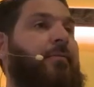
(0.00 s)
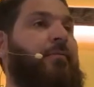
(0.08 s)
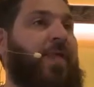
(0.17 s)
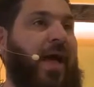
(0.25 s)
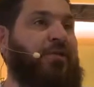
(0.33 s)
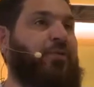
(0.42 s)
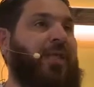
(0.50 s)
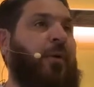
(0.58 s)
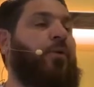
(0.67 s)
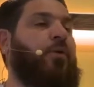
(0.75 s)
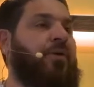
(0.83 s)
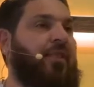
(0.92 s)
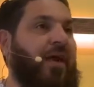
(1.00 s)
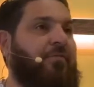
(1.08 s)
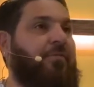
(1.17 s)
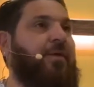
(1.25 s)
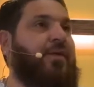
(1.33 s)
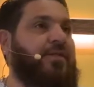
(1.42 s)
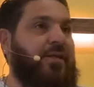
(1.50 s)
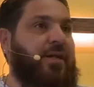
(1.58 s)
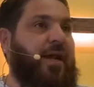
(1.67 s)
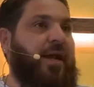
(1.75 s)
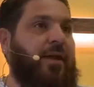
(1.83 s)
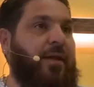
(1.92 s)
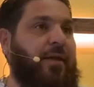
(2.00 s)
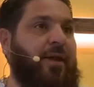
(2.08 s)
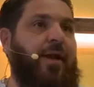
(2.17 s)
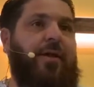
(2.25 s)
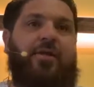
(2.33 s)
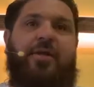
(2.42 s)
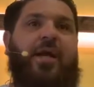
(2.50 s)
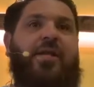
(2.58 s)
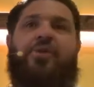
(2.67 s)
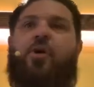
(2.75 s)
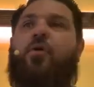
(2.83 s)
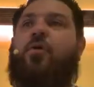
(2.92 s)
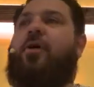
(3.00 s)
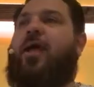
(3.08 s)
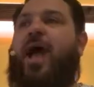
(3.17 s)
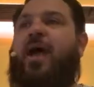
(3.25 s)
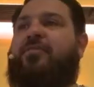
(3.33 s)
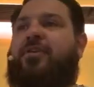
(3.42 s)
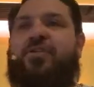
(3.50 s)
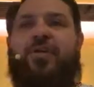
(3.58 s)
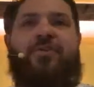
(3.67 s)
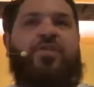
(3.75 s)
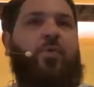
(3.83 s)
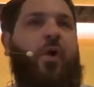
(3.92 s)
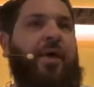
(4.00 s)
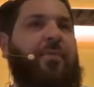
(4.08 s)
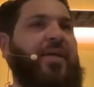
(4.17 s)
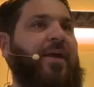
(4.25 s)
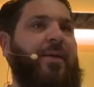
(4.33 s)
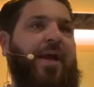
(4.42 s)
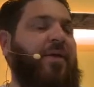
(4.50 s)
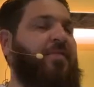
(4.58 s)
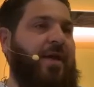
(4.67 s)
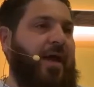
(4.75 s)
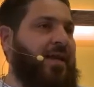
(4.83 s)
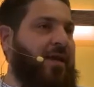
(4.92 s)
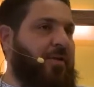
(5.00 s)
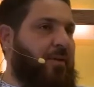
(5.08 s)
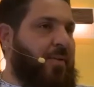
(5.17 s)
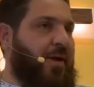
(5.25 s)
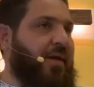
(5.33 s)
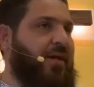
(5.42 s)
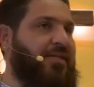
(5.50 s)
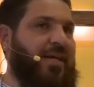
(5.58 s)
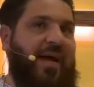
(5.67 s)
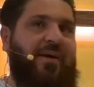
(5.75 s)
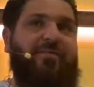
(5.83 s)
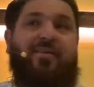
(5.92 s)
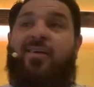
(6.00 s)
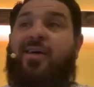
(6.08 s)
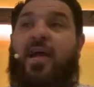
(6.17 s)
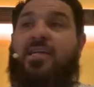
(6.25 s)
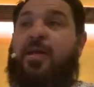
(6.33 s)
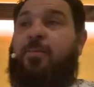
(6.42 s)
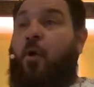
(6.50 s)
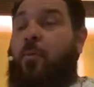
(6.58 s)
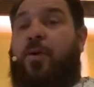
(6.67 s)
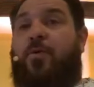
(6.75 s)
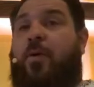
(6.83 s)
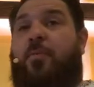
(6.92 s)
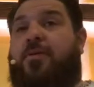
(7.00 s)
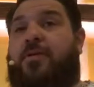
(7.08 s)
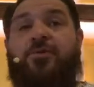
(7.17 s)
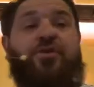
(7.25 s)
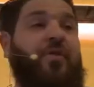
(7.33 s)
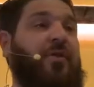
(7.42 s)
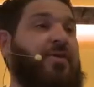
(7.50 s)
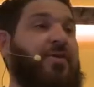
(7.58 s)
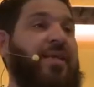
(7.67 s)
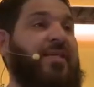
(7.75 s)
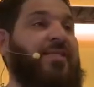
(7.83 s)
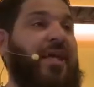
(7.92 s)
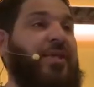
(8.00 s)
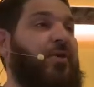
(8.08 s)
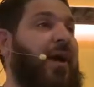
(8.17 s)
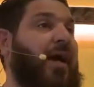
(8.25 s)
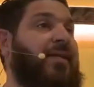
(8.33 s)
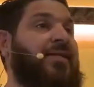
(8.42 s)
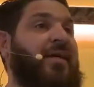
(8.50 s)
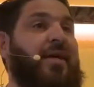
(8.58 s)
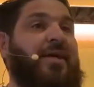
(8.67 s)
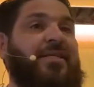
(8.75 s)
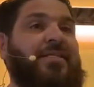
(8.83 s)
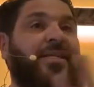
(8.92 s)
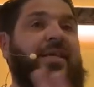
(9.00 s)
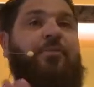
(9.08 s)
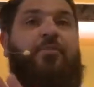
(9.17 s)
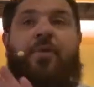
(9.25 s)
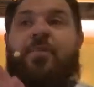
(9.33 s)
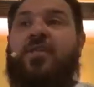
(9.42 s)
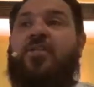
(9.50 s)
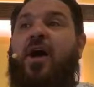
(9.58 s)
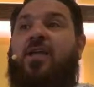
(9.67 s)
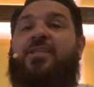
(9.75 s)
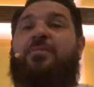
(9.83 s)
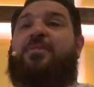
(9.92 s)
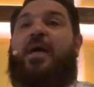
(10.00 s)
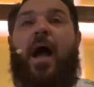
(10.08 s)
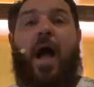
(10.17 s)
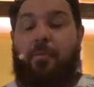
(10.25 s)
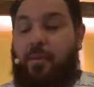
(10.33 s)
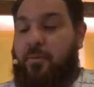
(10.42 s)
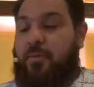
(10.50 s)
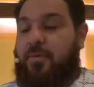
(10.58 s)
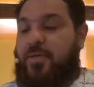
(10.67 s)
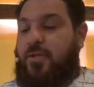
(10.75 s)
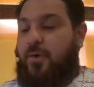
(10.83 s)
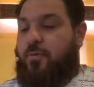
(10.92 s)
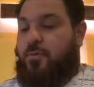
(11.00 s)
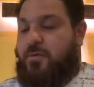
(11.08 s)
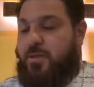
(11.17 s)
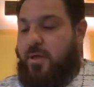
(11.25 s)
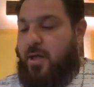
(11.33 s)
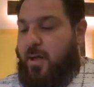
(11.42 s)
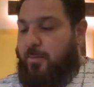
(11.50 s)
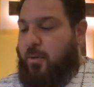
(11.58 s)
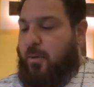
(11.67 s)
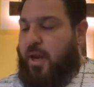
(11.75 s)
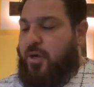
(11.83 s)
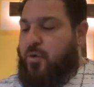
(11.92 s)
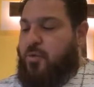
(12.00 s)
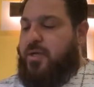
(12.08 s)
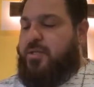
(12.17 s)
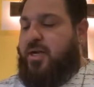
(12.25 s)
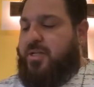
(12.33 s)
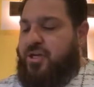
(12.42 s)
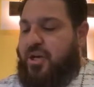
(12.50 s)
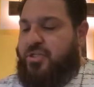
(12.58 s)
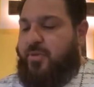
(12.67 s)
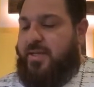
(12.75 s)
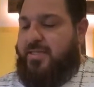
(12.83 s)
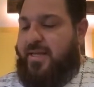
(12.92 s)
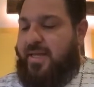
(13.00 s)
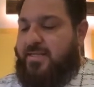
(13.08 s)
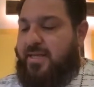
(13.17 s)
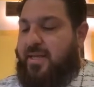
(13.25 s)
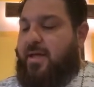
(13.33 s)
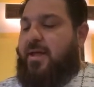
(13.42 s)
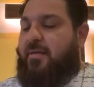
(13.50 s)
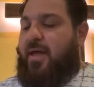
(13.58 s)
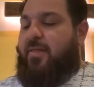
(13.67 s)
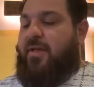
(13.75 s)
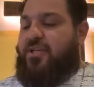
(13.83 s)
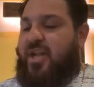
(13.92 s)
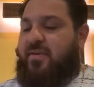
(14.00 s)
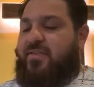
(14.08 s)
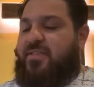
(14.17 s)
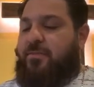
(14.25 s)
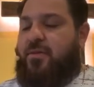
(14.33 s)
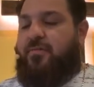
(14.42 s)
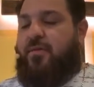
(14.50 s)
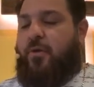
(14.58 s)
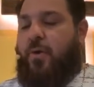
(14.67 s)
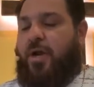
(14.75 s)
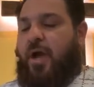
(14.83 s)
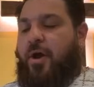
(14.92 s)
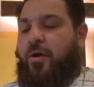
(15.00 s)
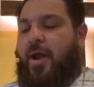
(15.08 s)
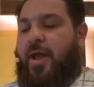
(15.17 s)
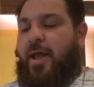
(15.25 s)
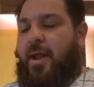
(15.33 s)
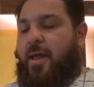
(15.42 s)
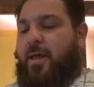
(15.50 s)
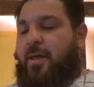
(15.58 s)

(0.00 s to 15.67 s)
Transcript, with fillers: that's what that would look like for us today. Now, you guys are all, after service, you're welcome to give me any other opinions you have because I'm open to them because I'm sure there's things that you guys see with these concepts that I probably don't. But what I do want to touch here is when he says that they should have a symbol of authority on her head